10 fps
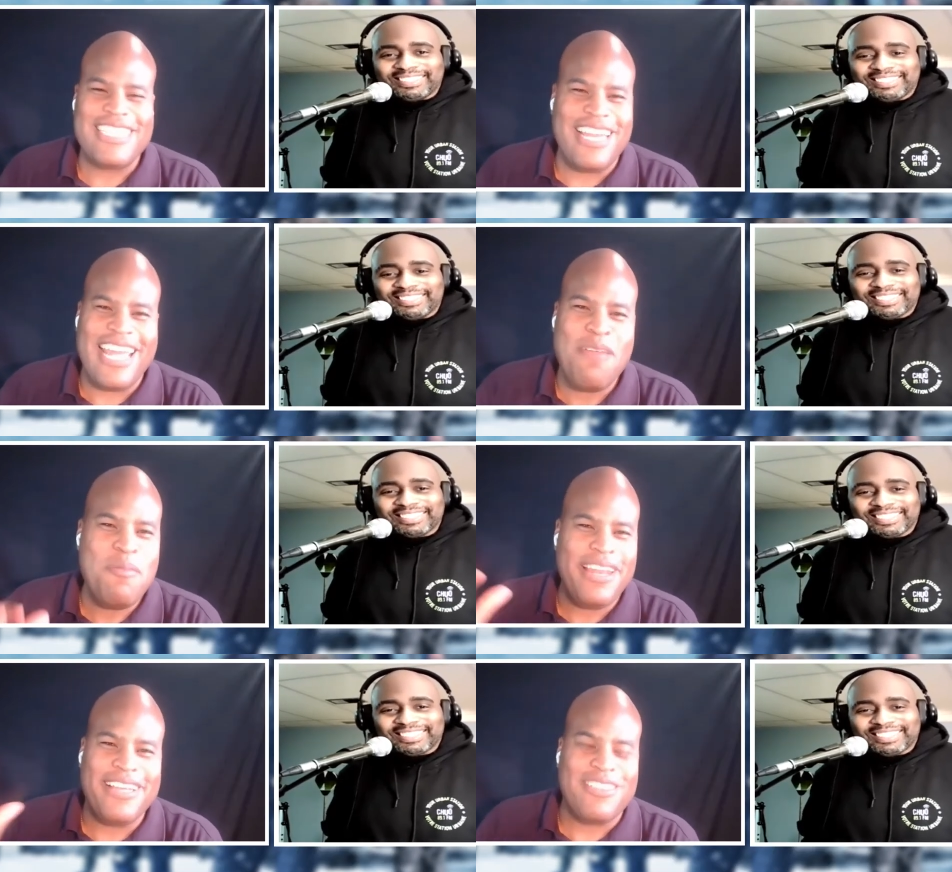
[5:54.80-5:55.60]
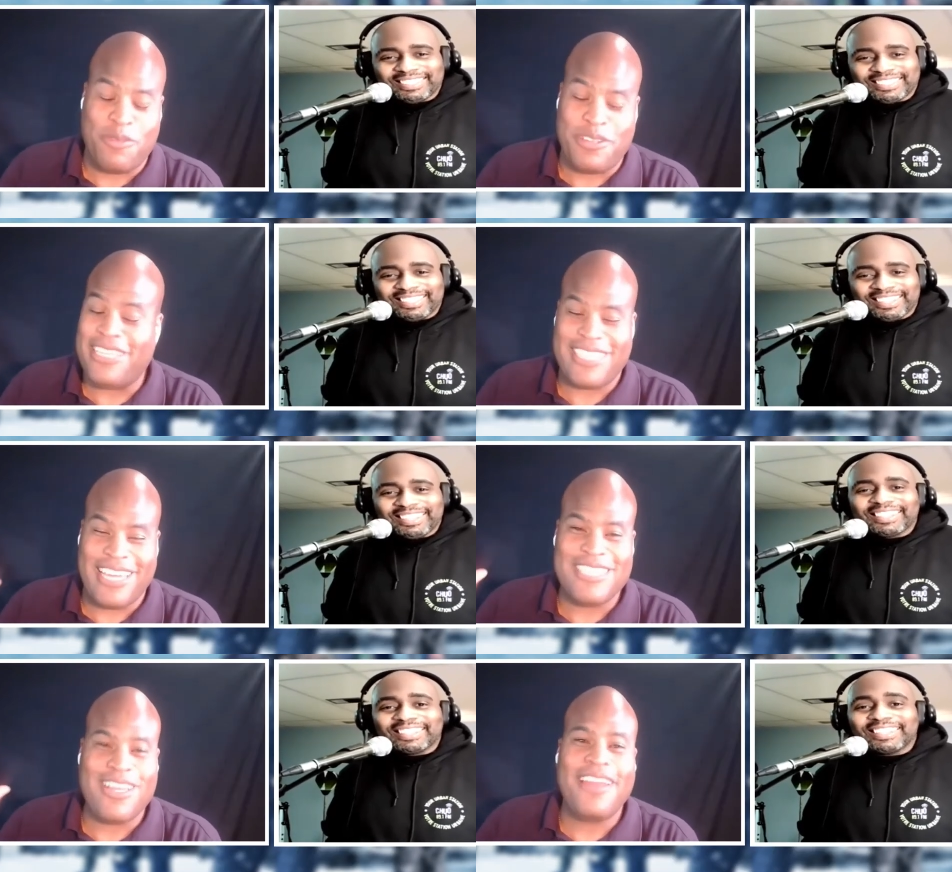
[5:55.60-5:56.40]
Speaker 1: listen, him and his he's
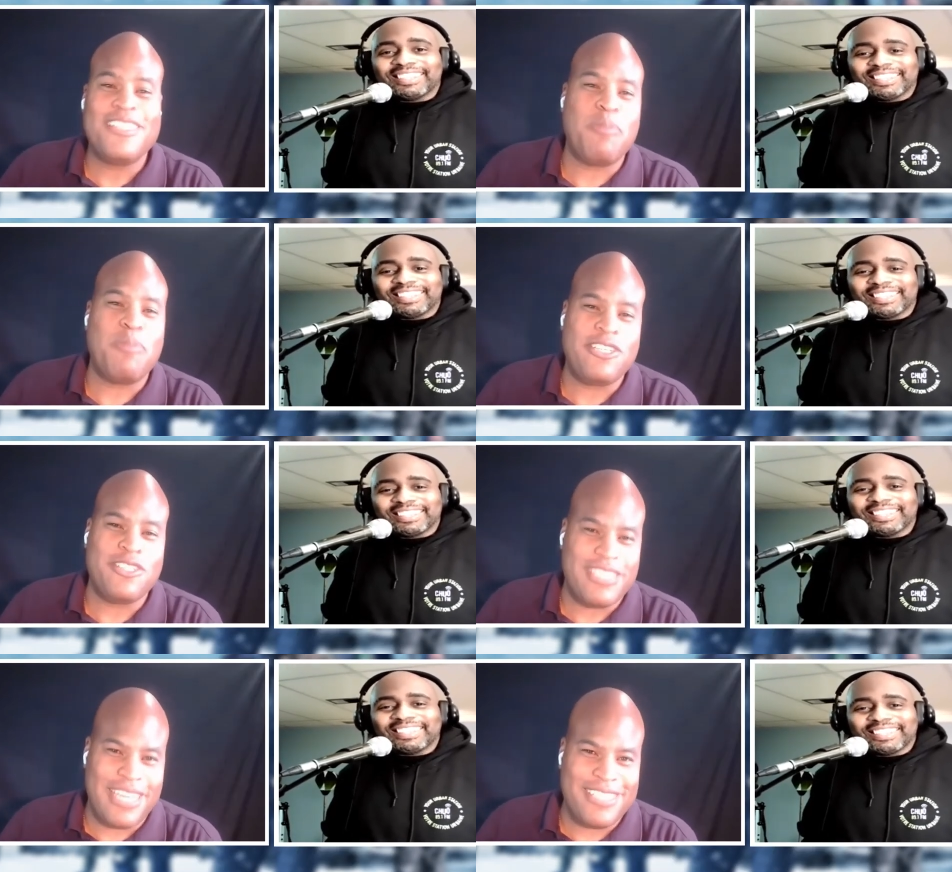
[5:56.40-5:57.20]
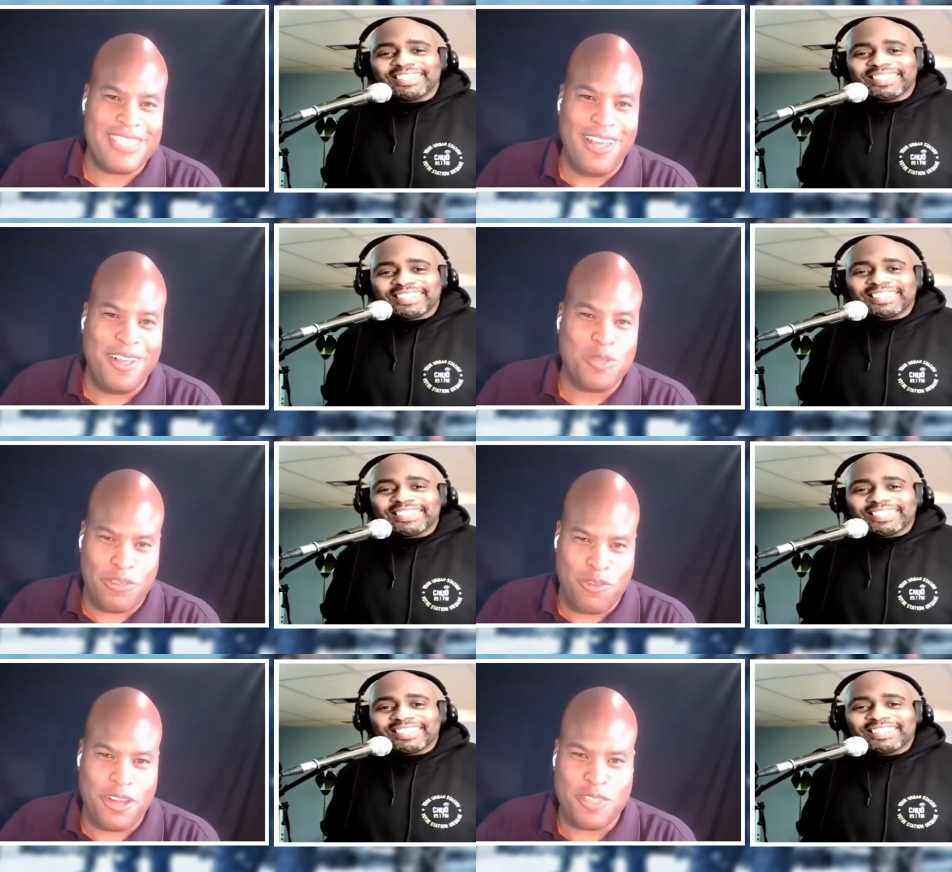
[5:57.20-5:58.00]
he's got his special set of skills,
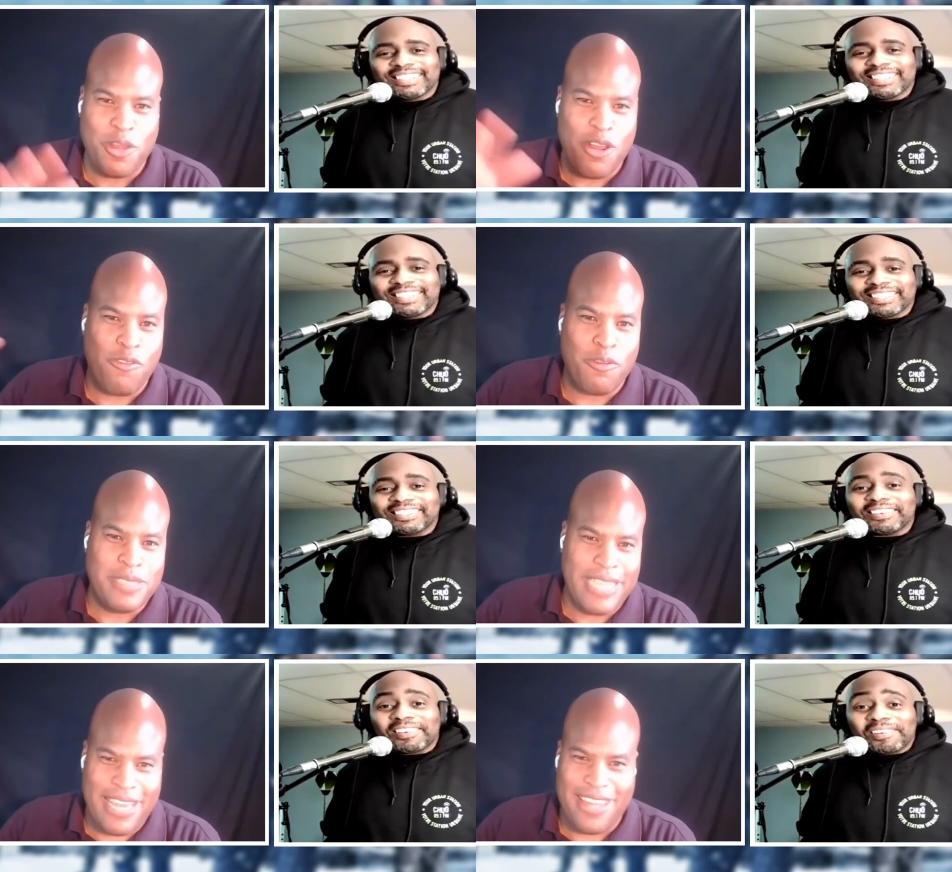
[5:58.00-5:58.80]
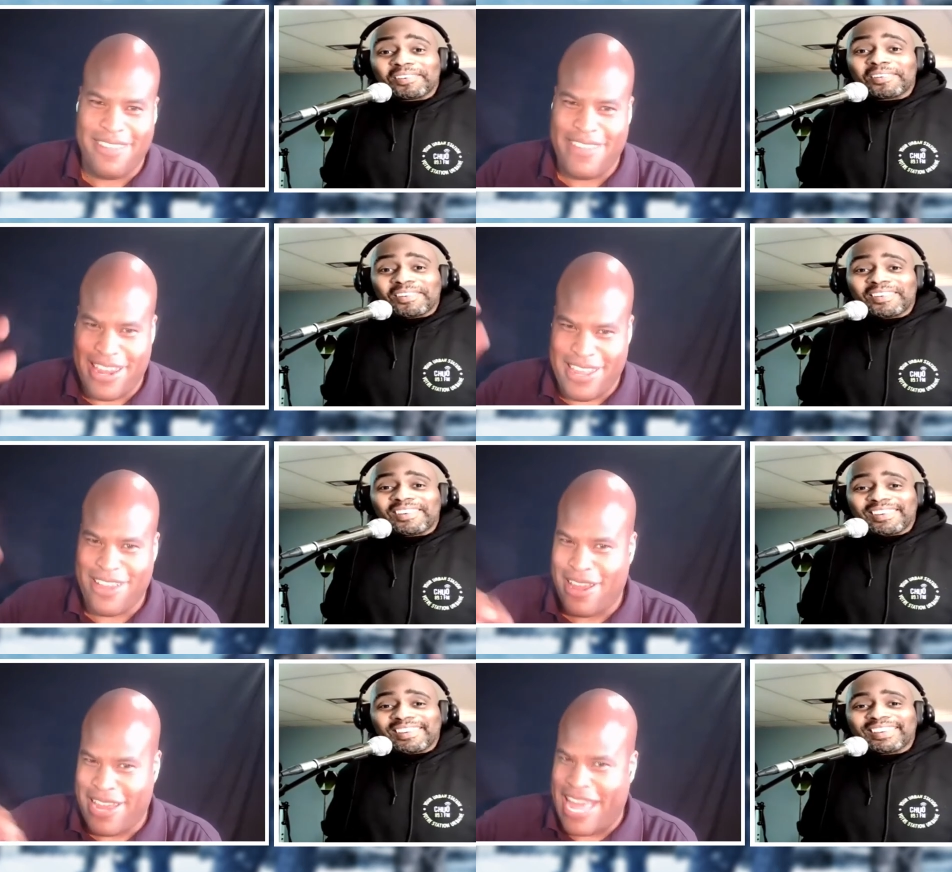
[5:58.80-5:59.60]
which of course we know from Taken, and then he
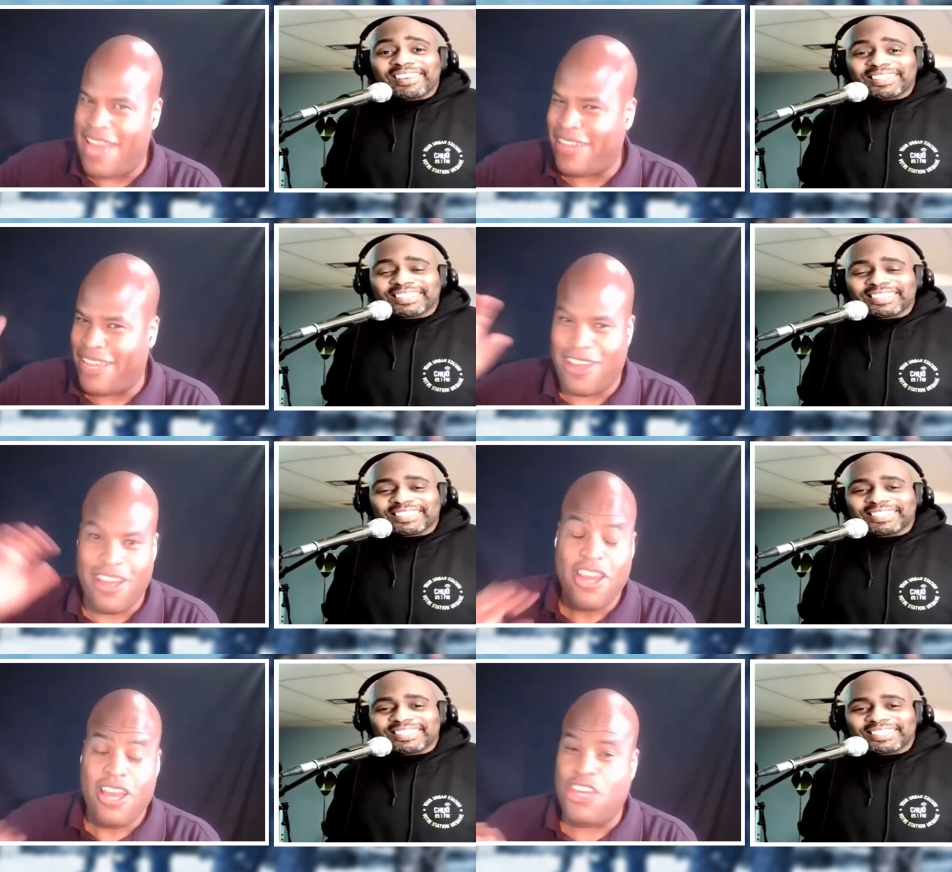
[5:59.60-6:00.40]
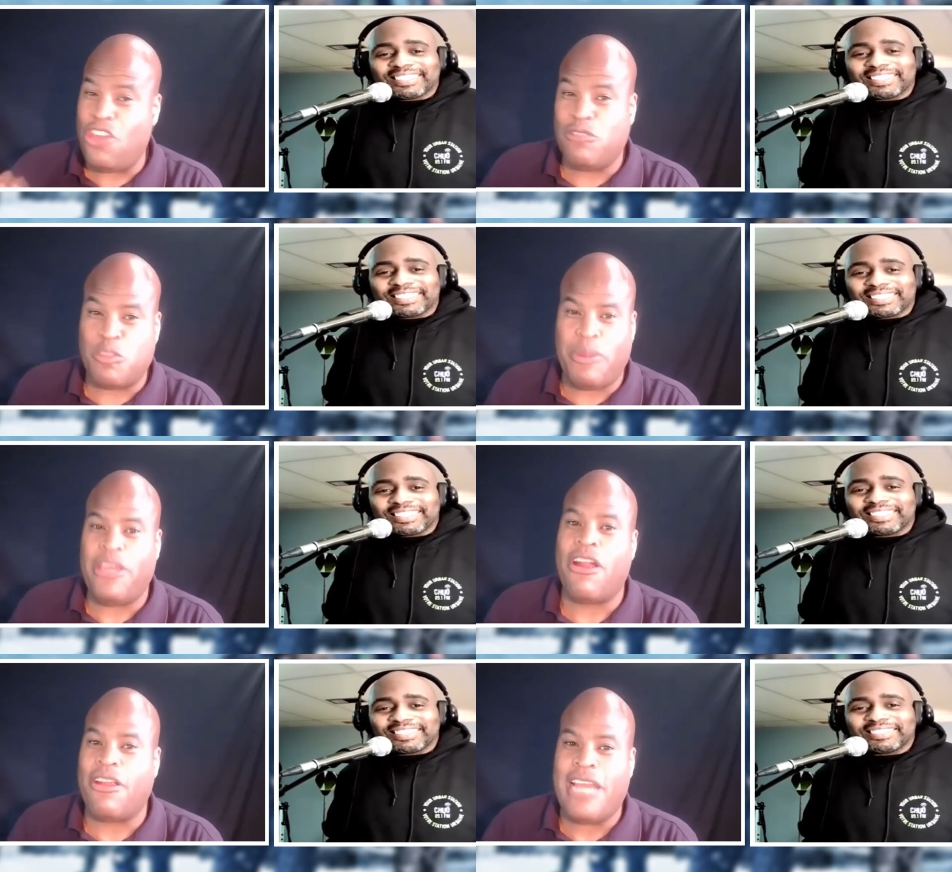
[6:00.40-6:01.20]
kind of had like a huge
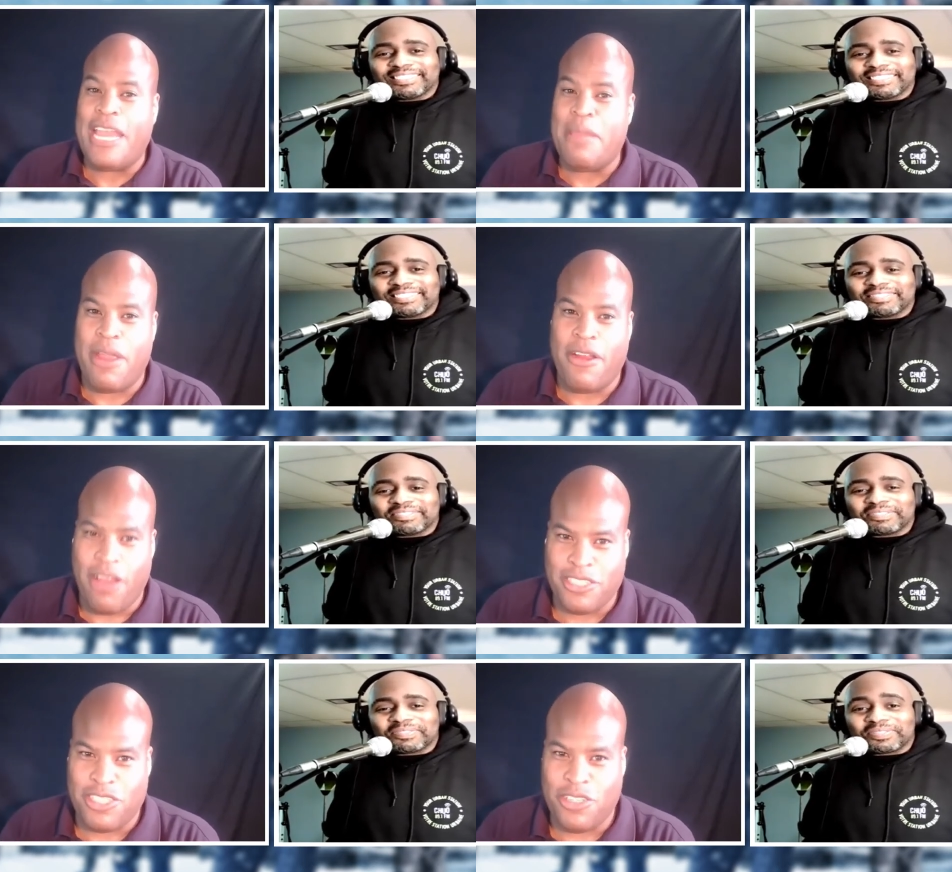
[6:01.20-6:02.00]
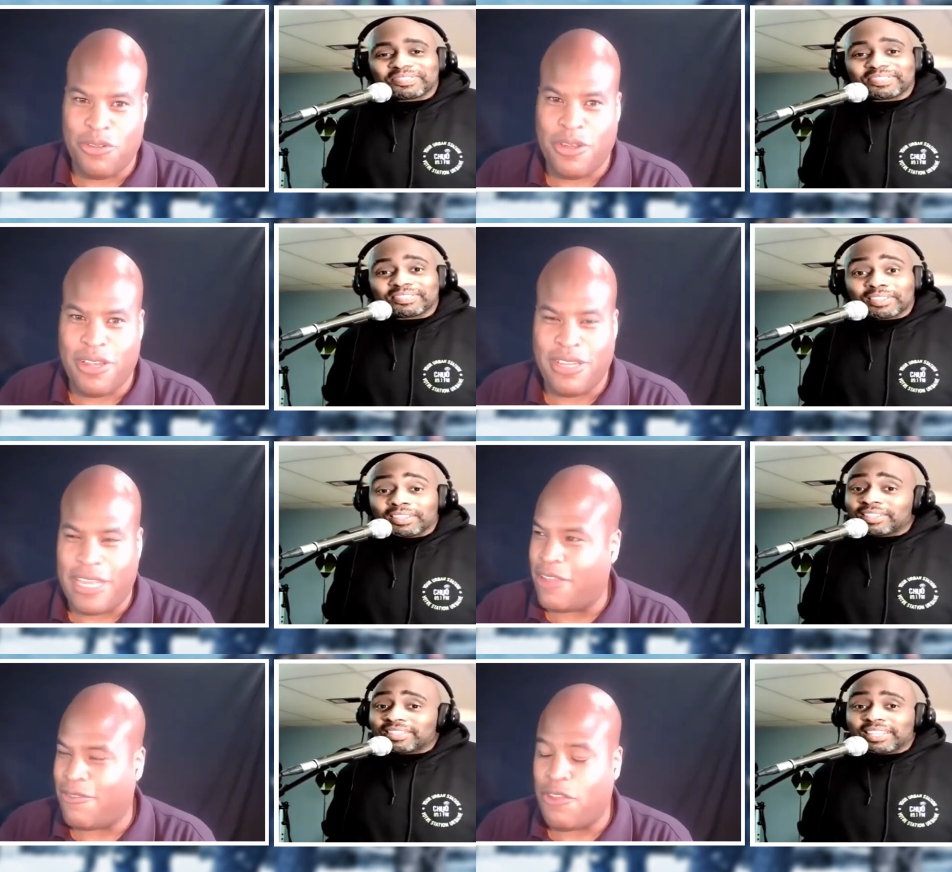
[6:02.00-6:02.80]
PR nightmare not too
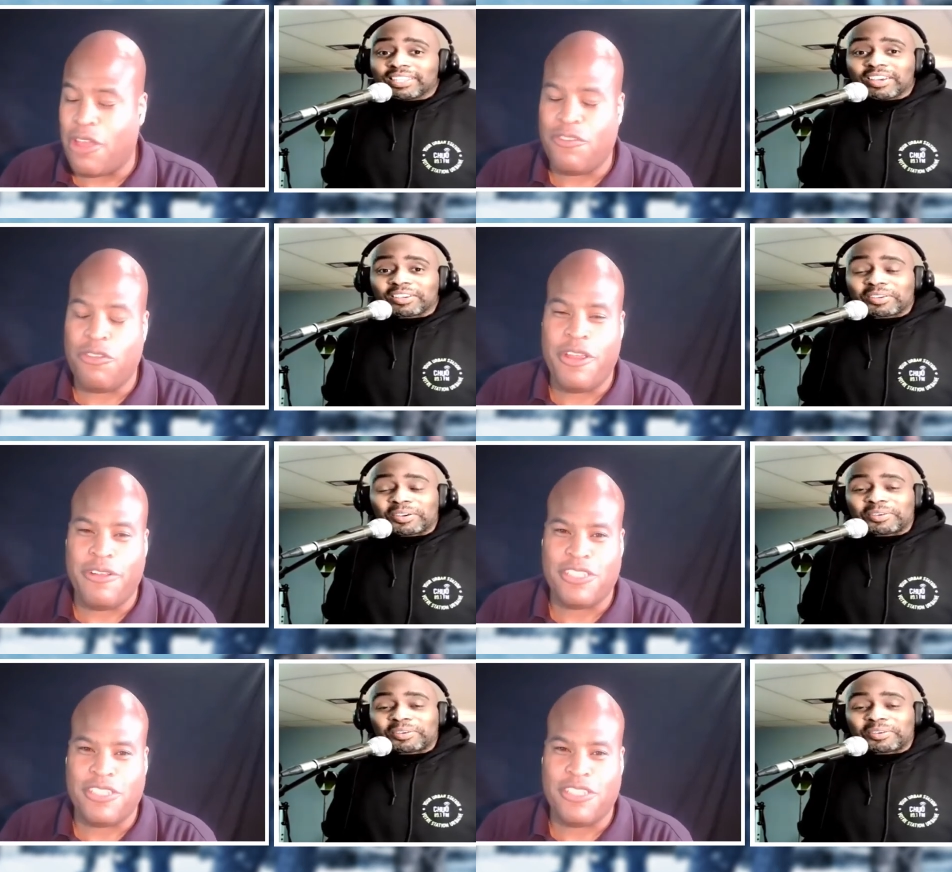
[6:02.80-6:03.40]
like not a, a few